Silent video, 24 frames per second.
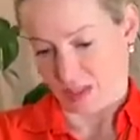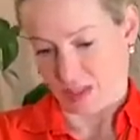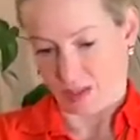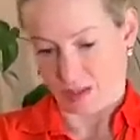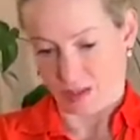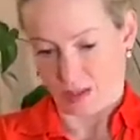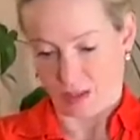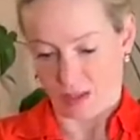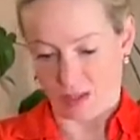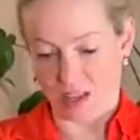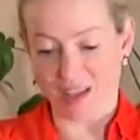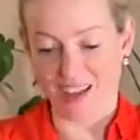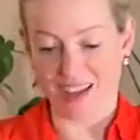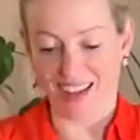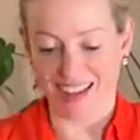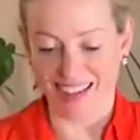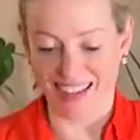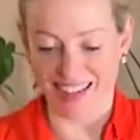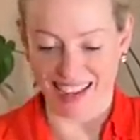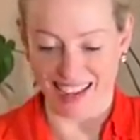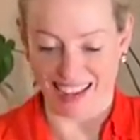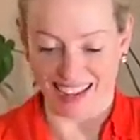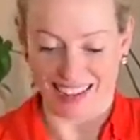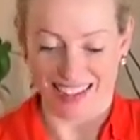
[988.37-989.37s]
So.
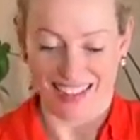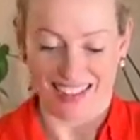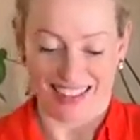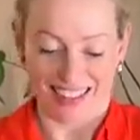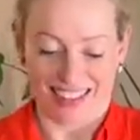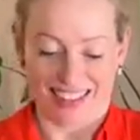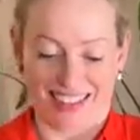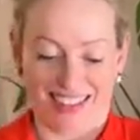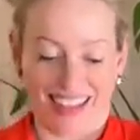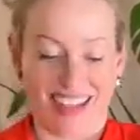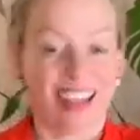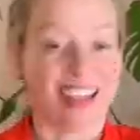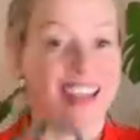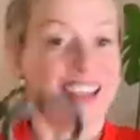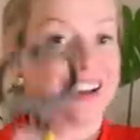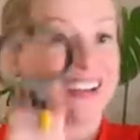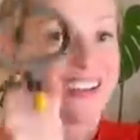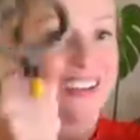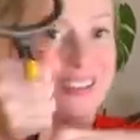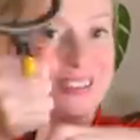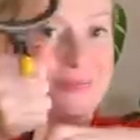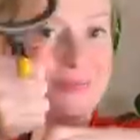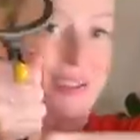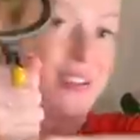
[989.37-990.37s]

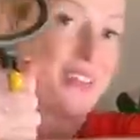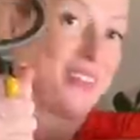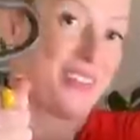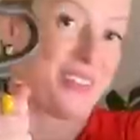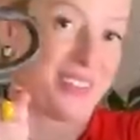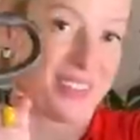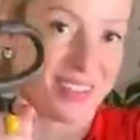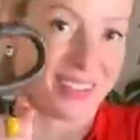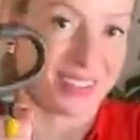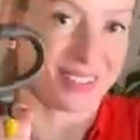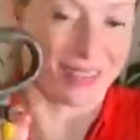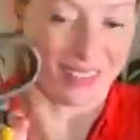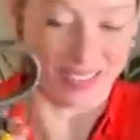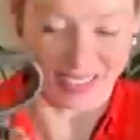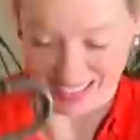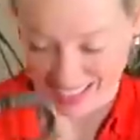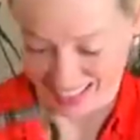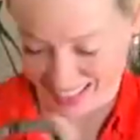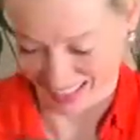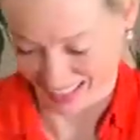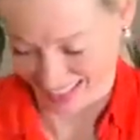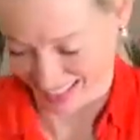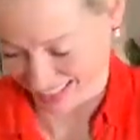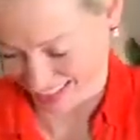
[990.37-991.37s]
Hello. Merry
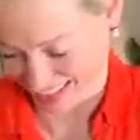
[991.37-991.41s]
Christmas.